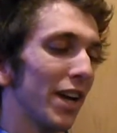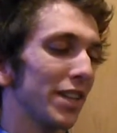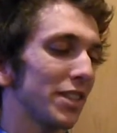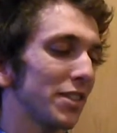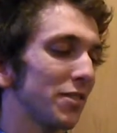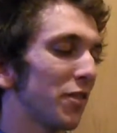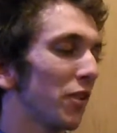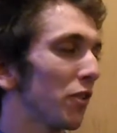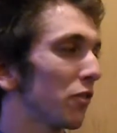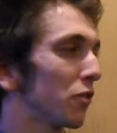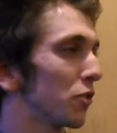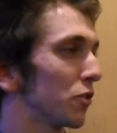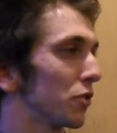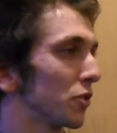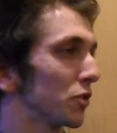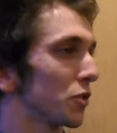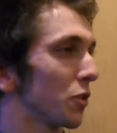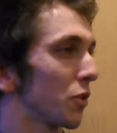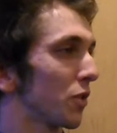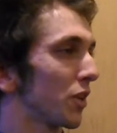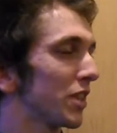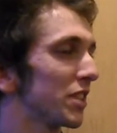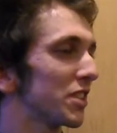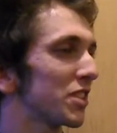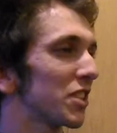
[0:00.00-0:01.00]
gas filters
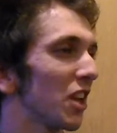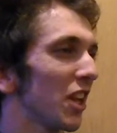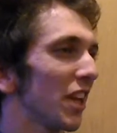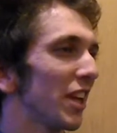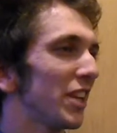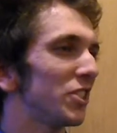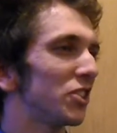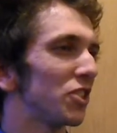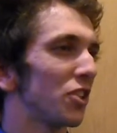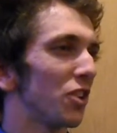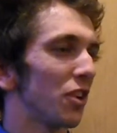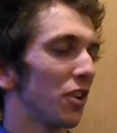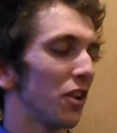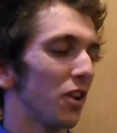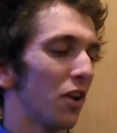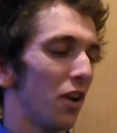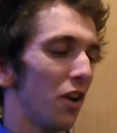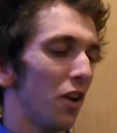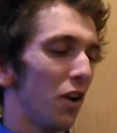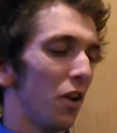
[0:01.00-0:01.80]
or insulation.